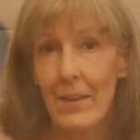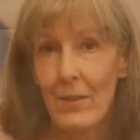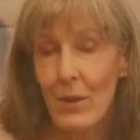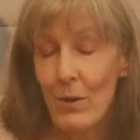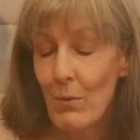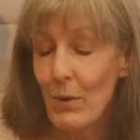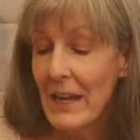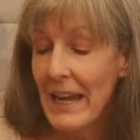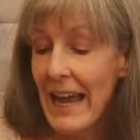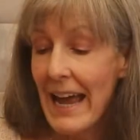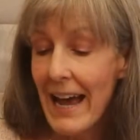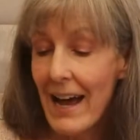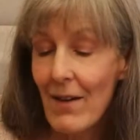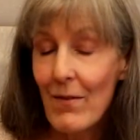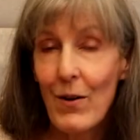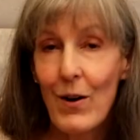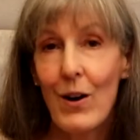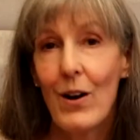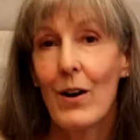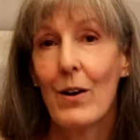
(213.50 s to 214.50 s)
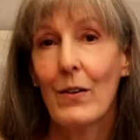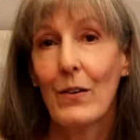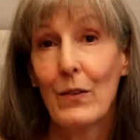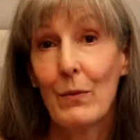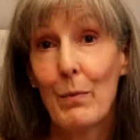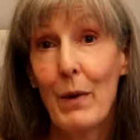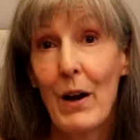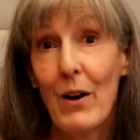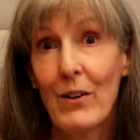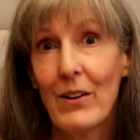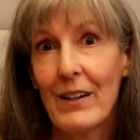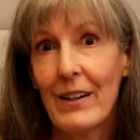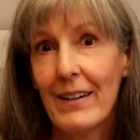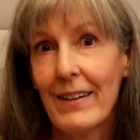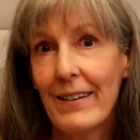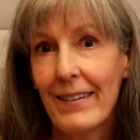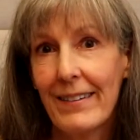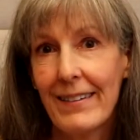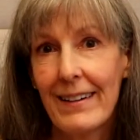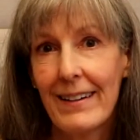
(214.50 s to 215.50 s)
now that we have our
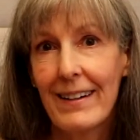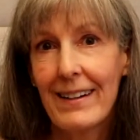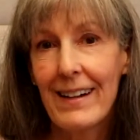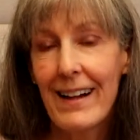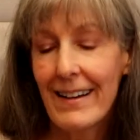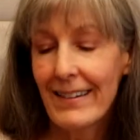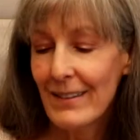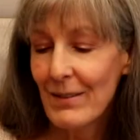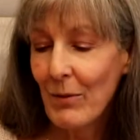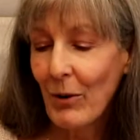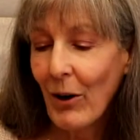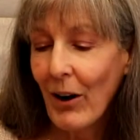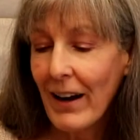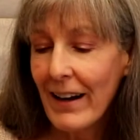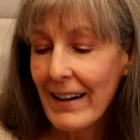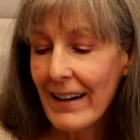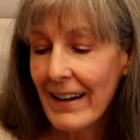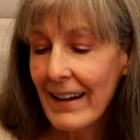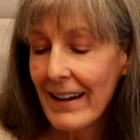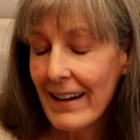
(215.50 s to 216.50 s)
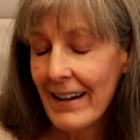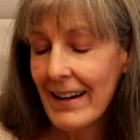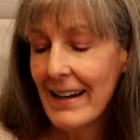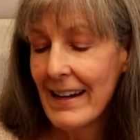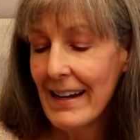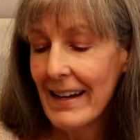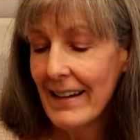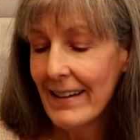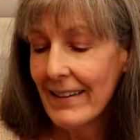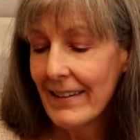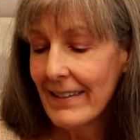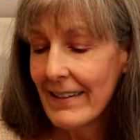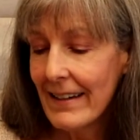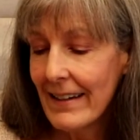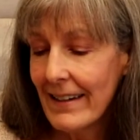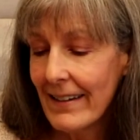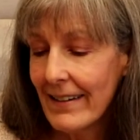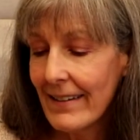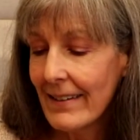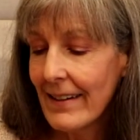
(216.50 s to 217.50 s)
sprouted Cynoglossum grande
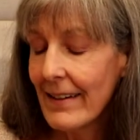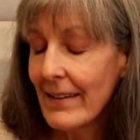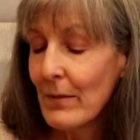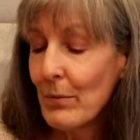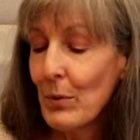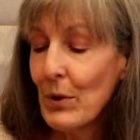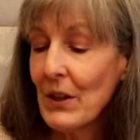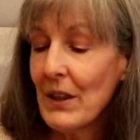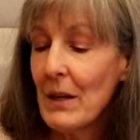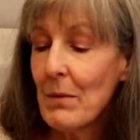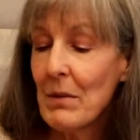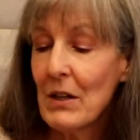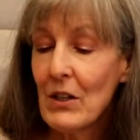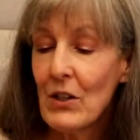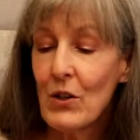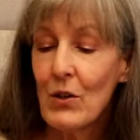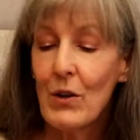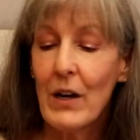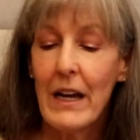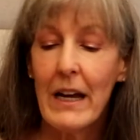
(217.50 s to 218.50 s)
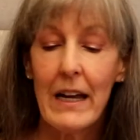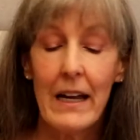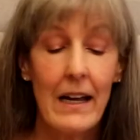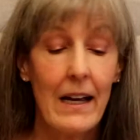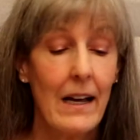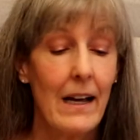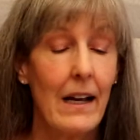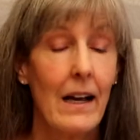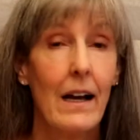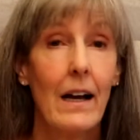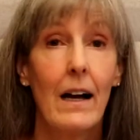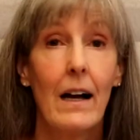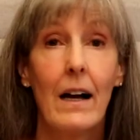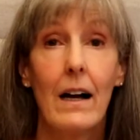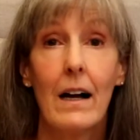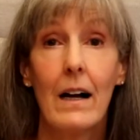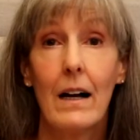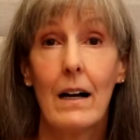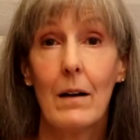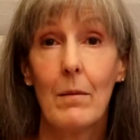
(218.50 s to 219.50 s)
seeds, let's put them into
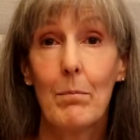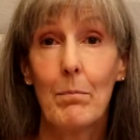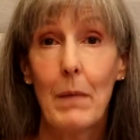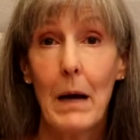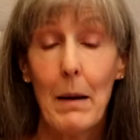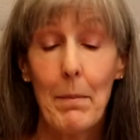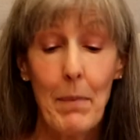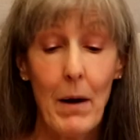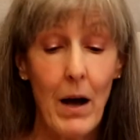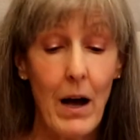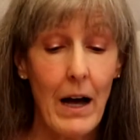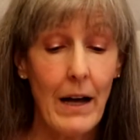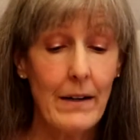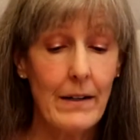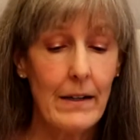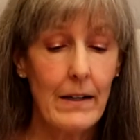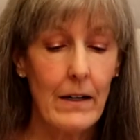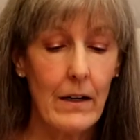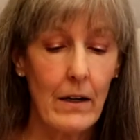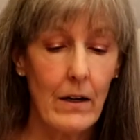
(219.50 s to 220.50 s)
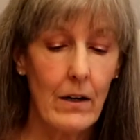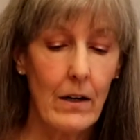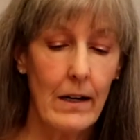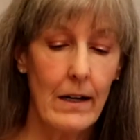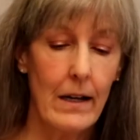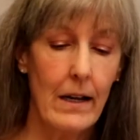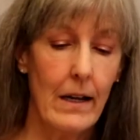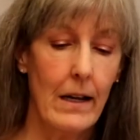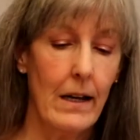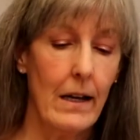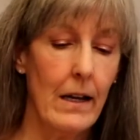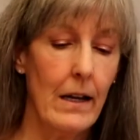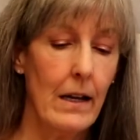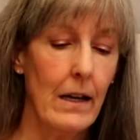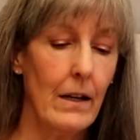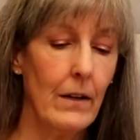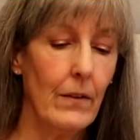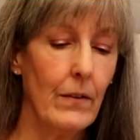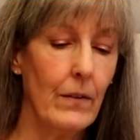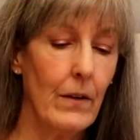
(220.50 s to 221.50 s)
a pot here.
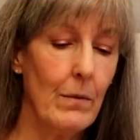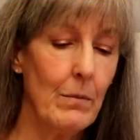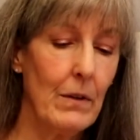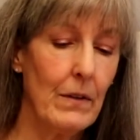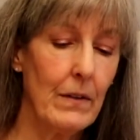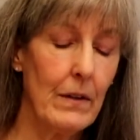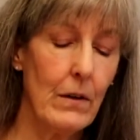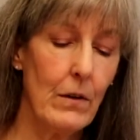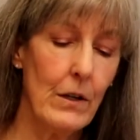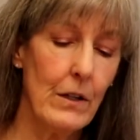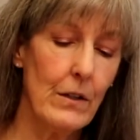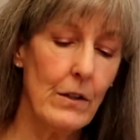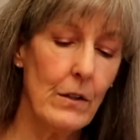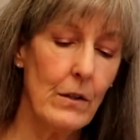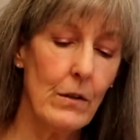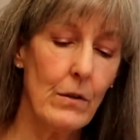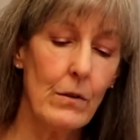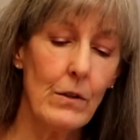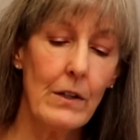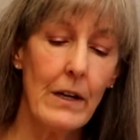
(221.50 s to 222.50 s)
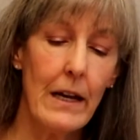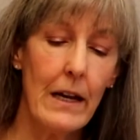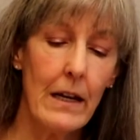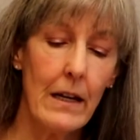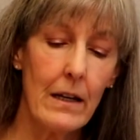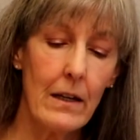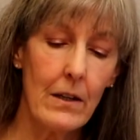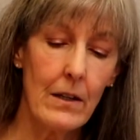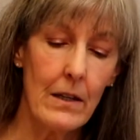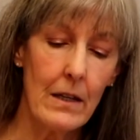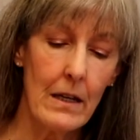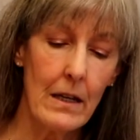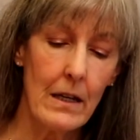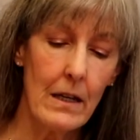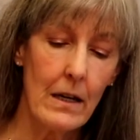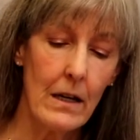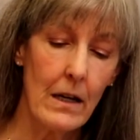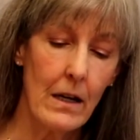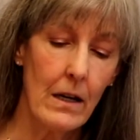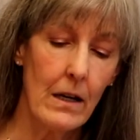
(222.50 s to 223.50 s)
And so I'm just going to take
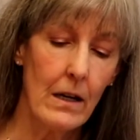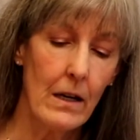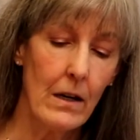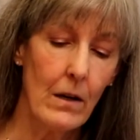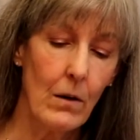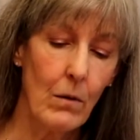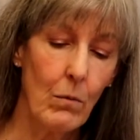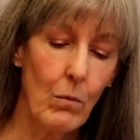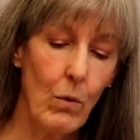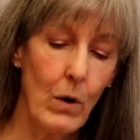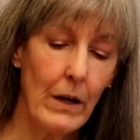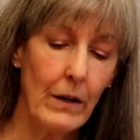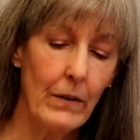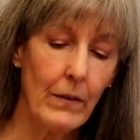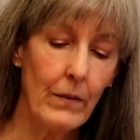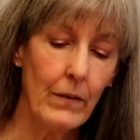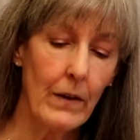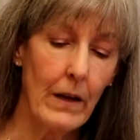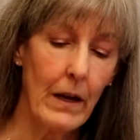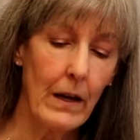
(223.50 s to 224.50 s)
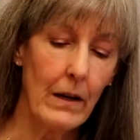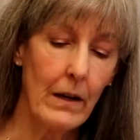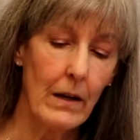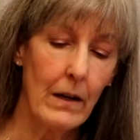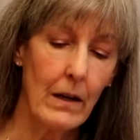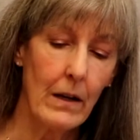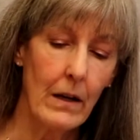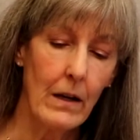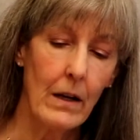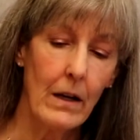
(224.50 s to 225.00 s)
the ones that,